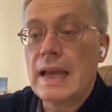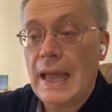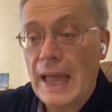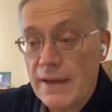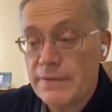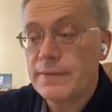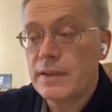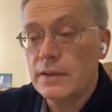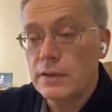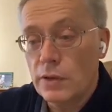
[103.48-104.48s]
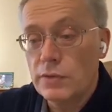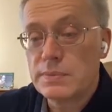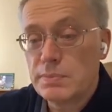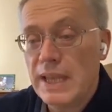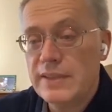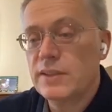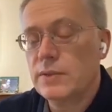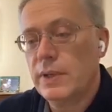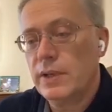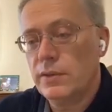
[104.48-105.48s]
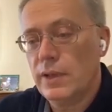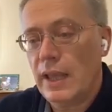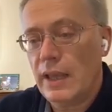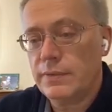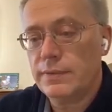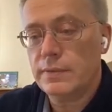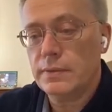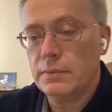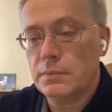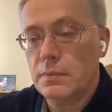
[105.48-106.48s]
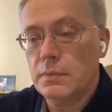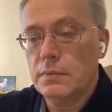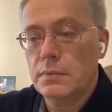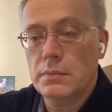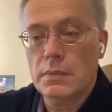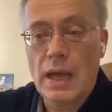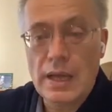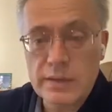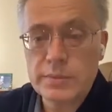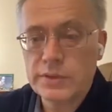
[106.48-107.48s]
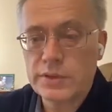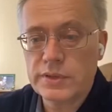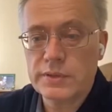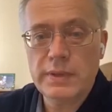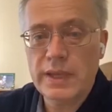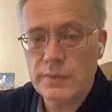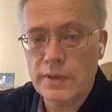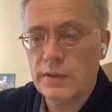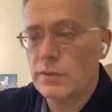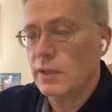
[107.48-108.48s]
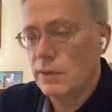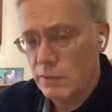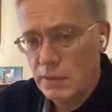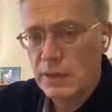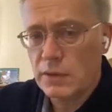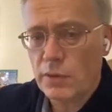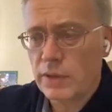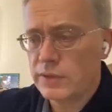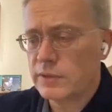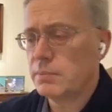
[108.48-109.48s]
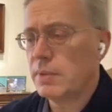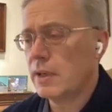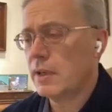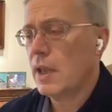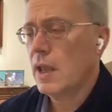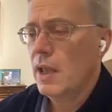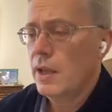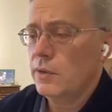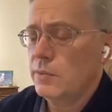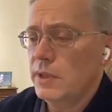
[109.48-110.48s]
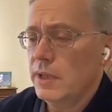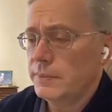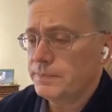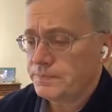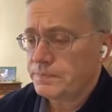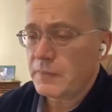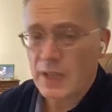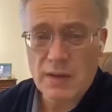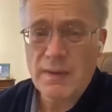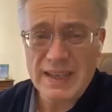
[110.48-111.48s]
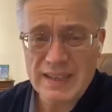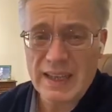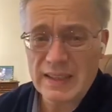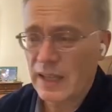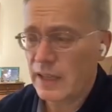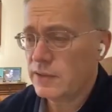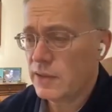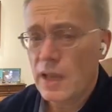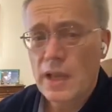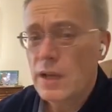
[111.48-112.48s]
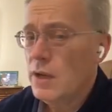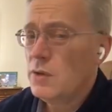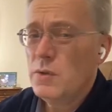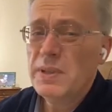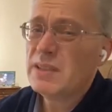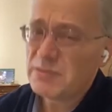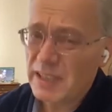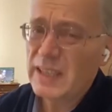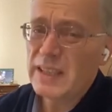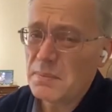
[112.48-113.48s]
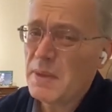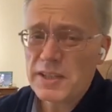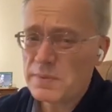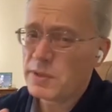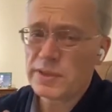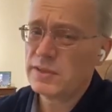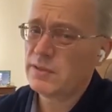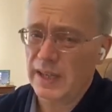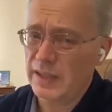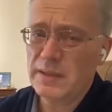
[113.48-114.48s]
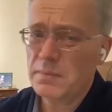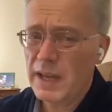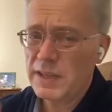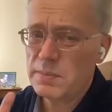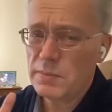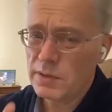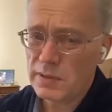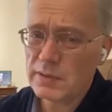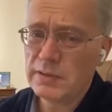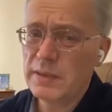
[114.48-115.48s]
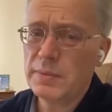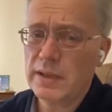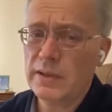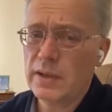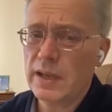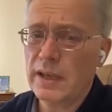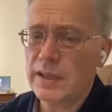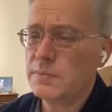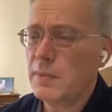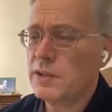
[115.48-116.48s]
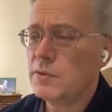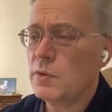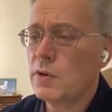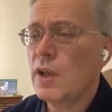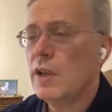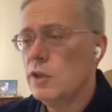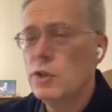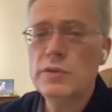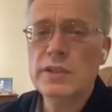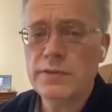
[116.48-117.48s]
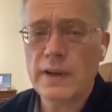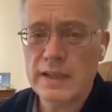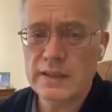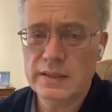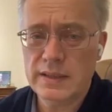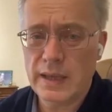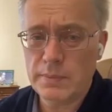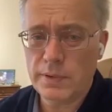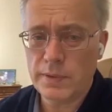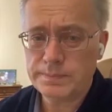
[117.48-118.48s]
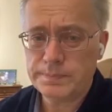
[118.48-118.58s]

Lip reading: have those places where you have other musicians playing with you, the orchestra part to be quite condensed, to be really much more straight, much more rhythmically organized, much more unified in tempo.